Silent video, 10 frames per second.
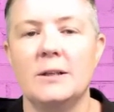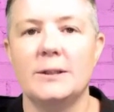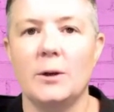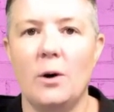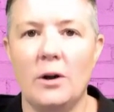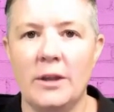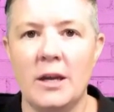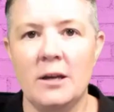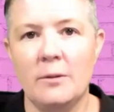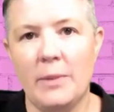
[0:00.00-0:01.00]
So on
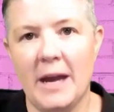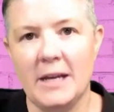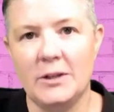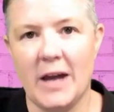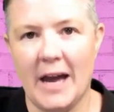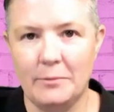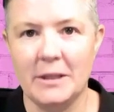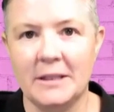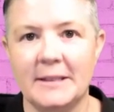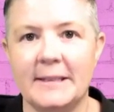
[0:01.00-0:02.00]
the page
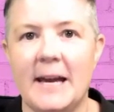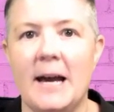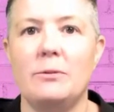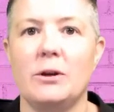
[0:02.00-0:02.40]
admins tab,